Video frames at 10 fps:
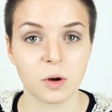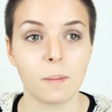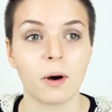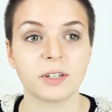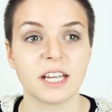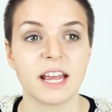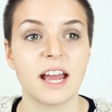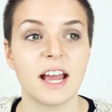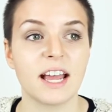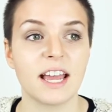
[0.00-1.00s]
Your body
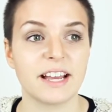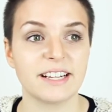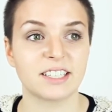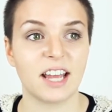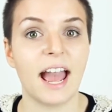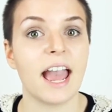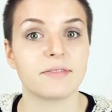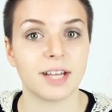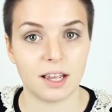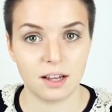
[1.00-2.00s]
is
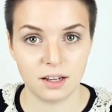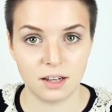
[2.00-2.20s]
heavy